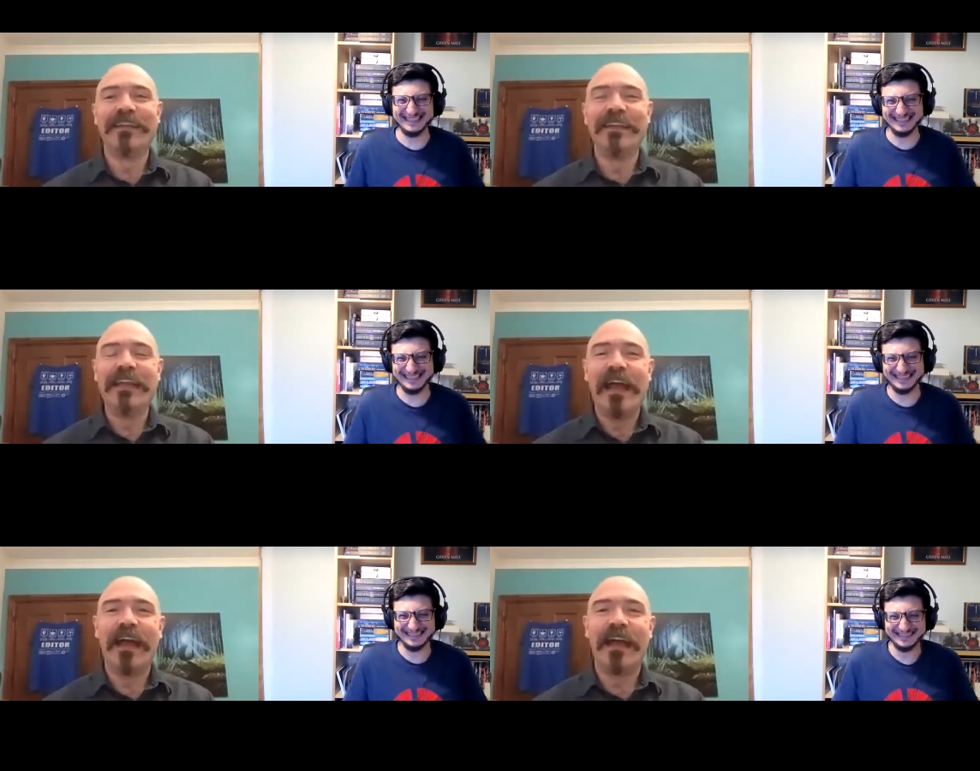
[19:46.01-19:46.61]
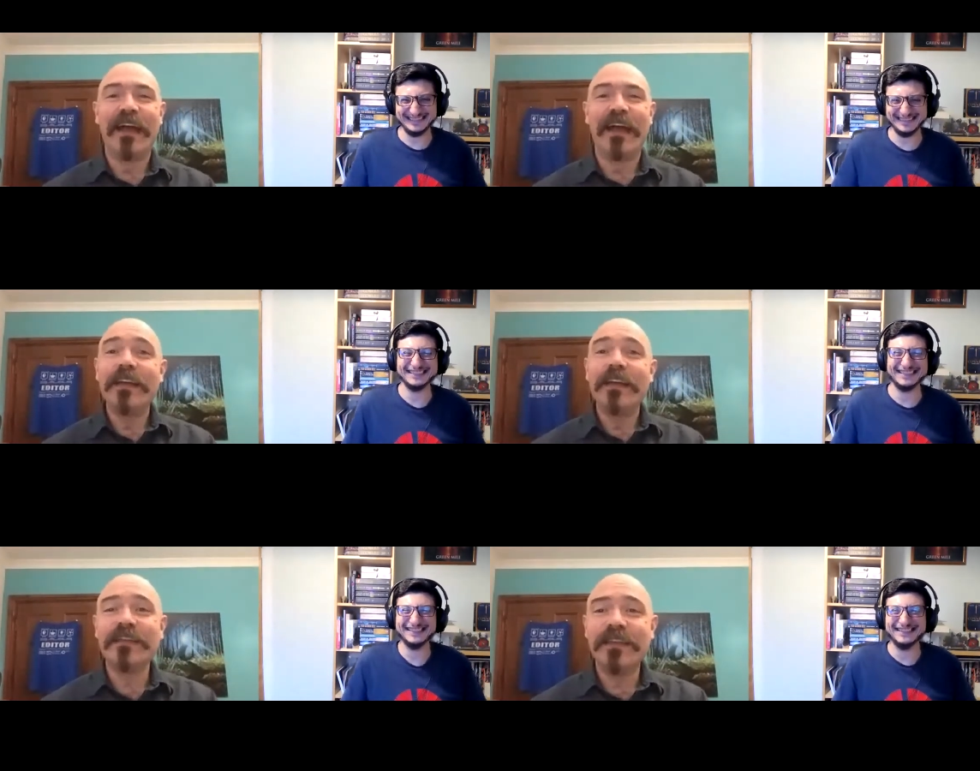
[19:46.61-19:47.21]
Speaker 1: Yeah
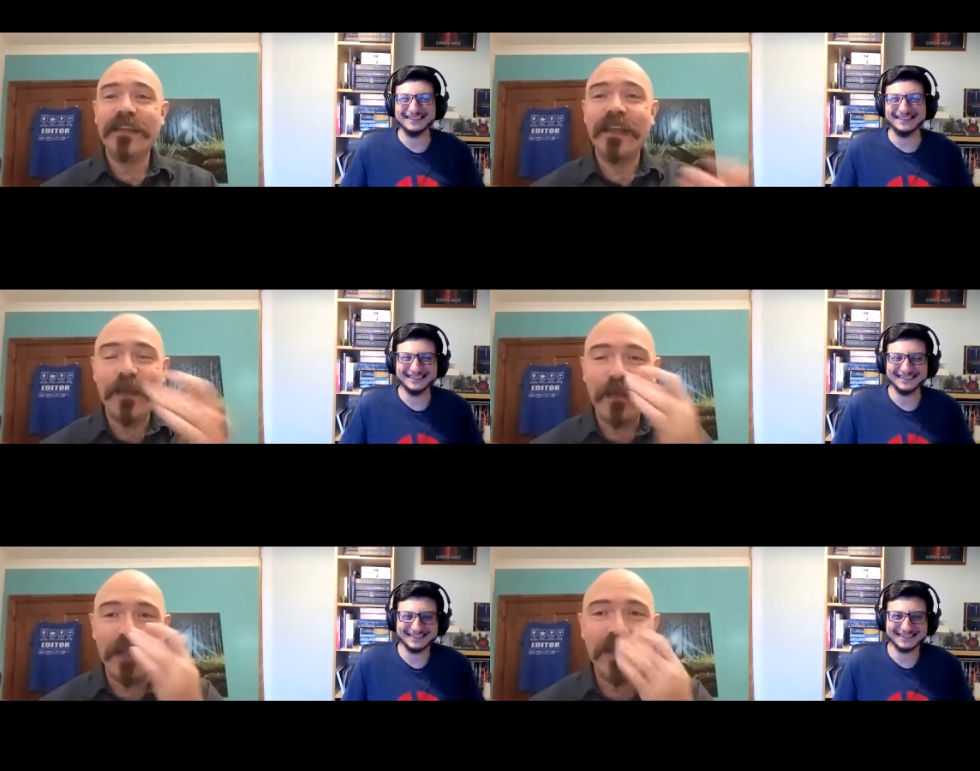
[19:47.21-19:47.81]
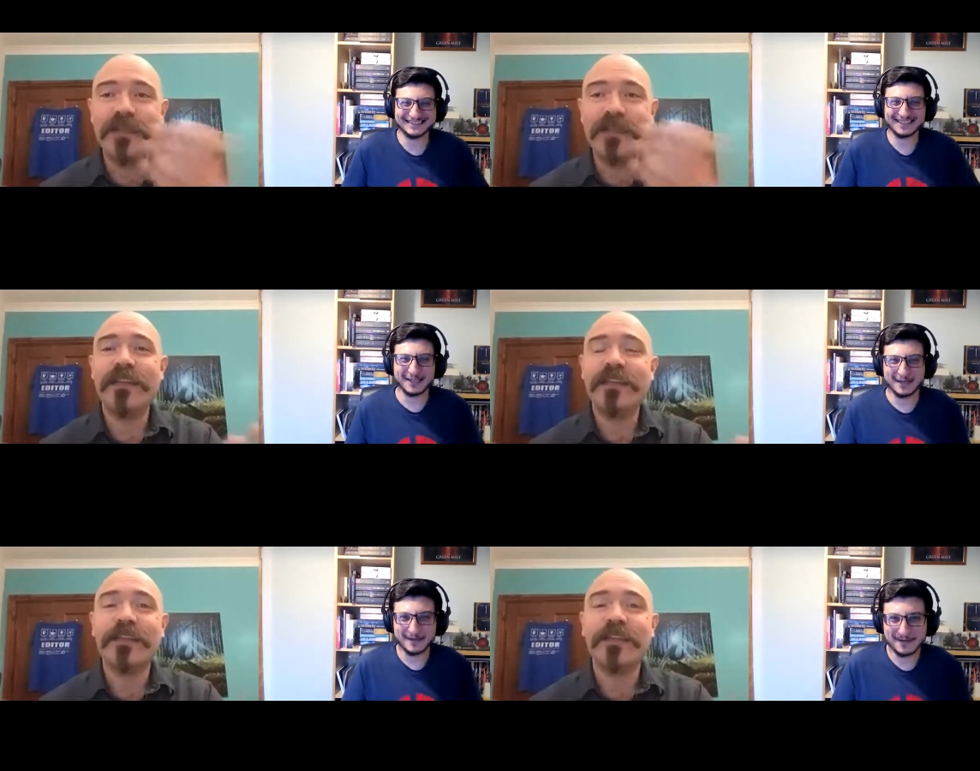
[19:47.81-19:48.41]
because you know it is
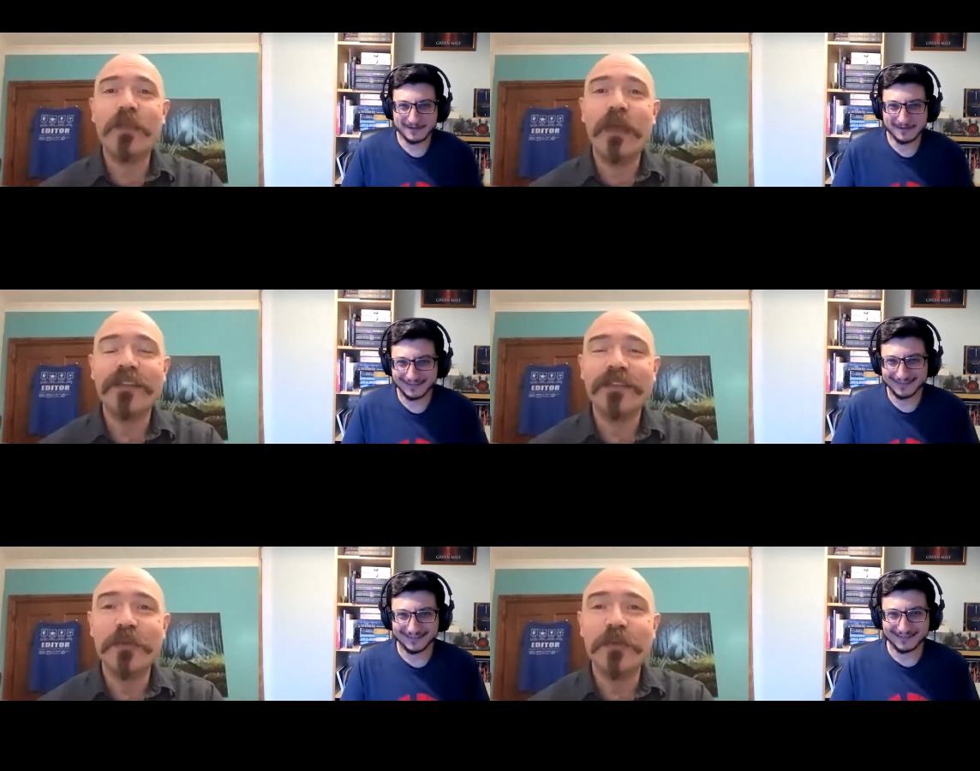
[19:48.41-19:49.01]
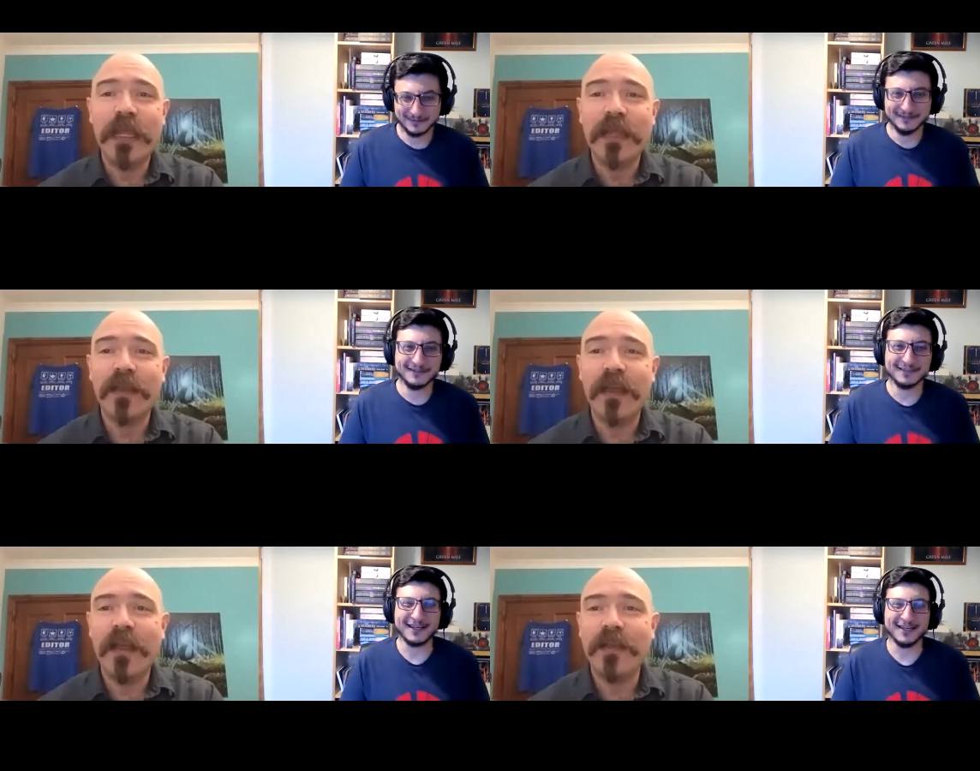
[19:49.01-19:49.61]
it's such a personal thing
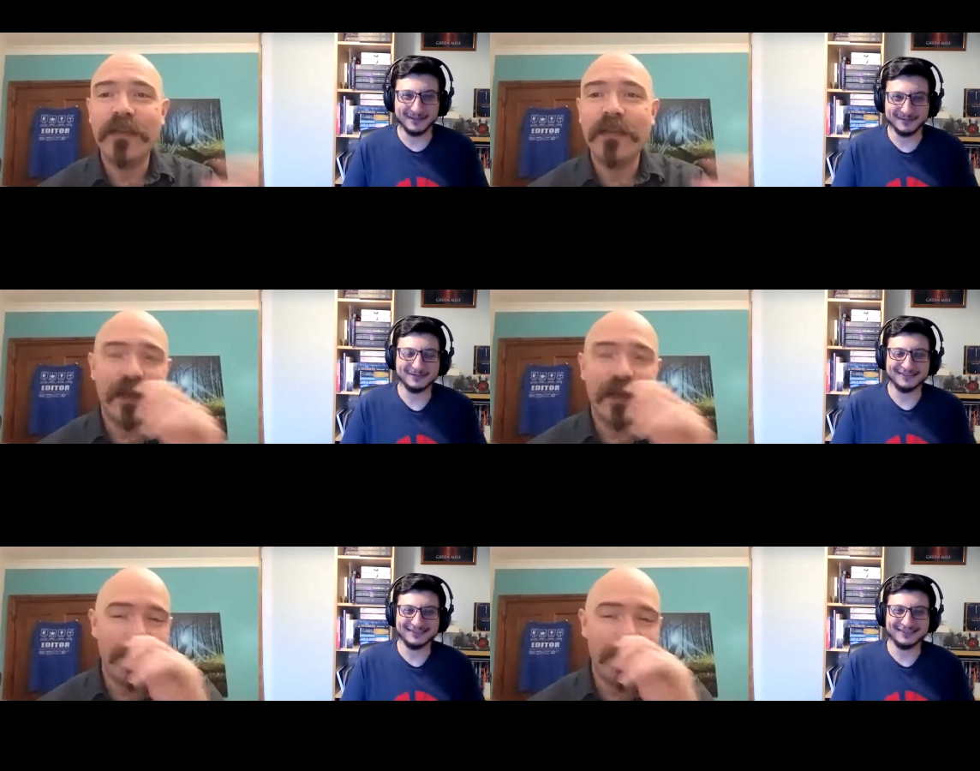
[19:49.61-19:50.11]
and yeah. um,